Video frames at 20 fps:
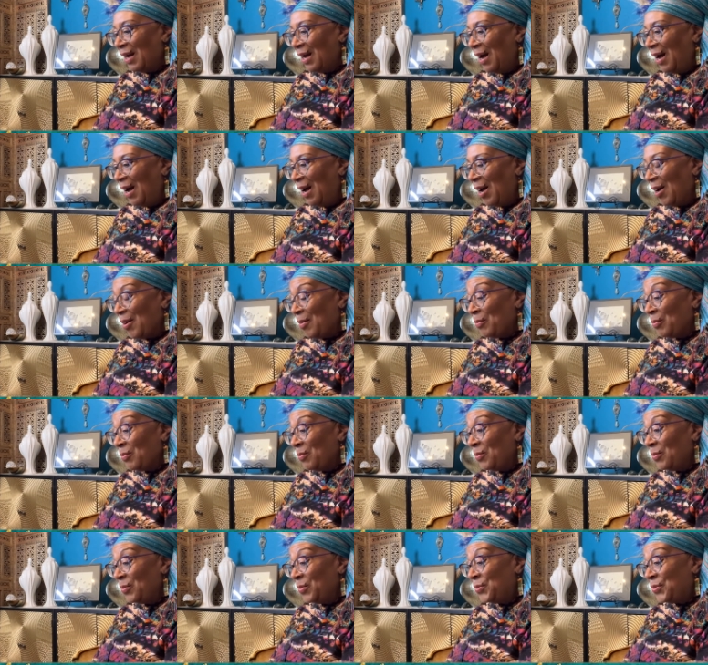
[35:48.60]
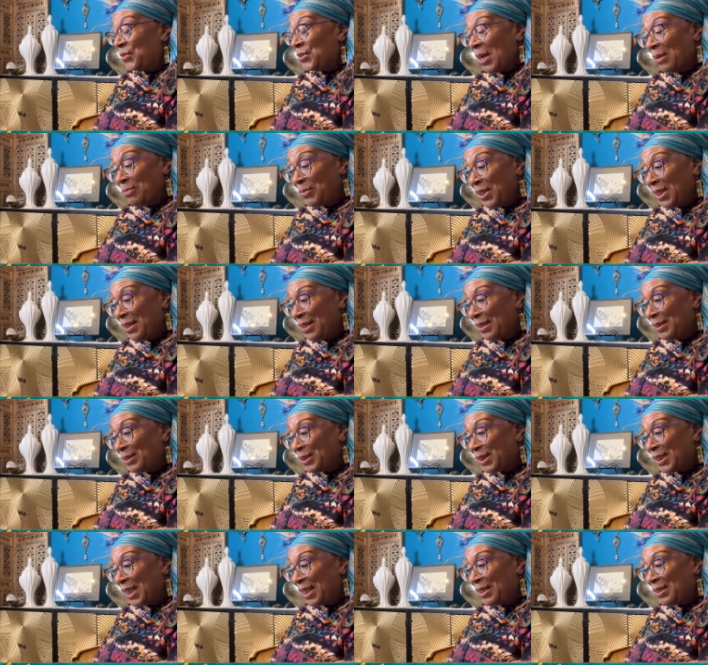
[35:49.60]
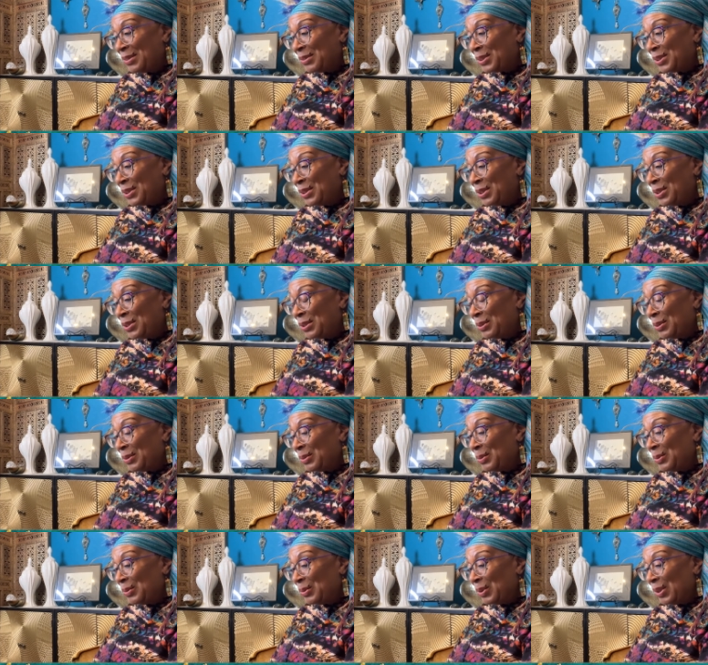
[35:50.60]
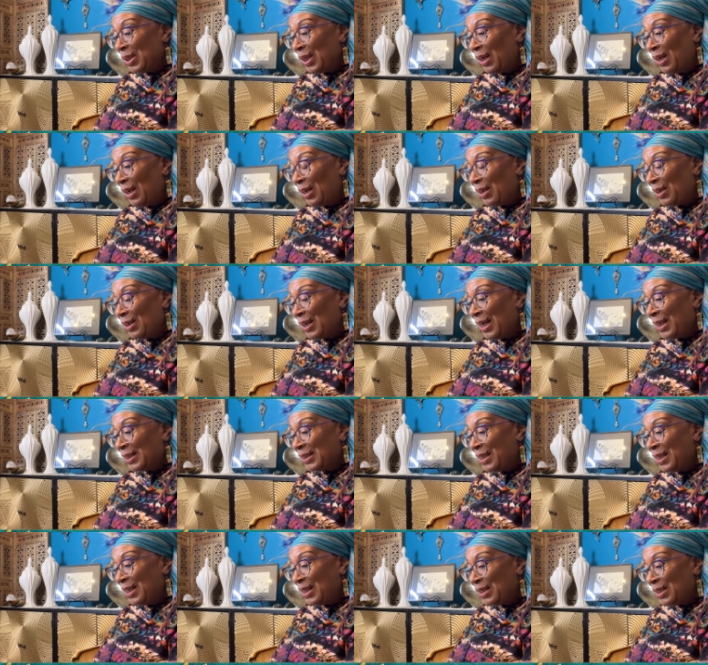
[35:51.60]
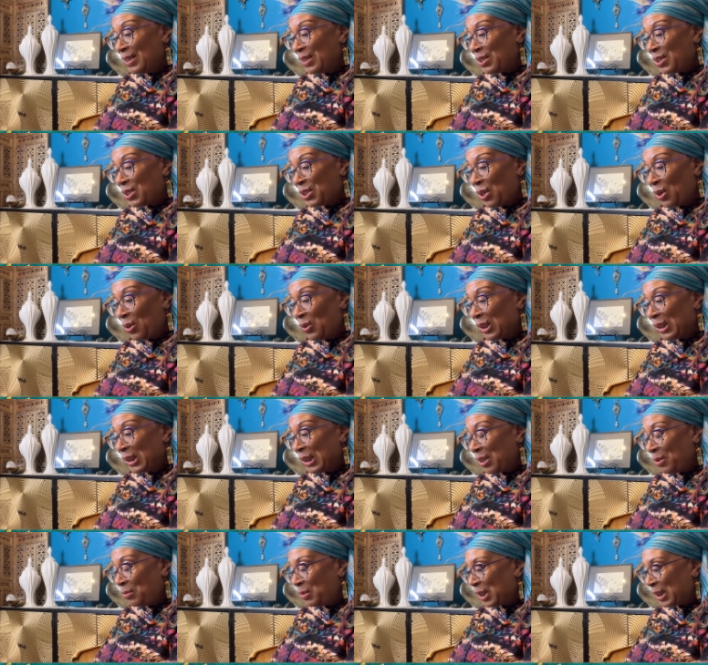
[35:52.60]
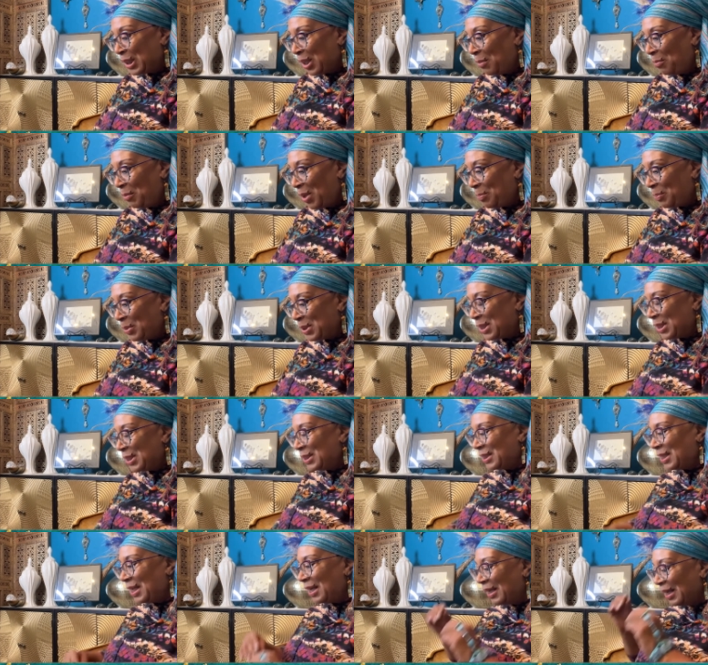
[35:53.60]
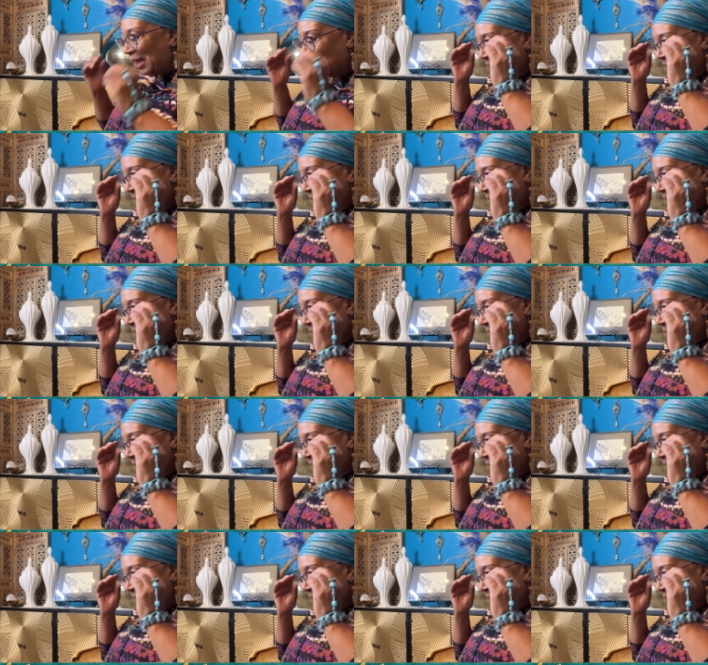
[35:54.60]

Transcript: um, something else they used to do uh, at the end of the show, Aaliyah would come up and she'd say,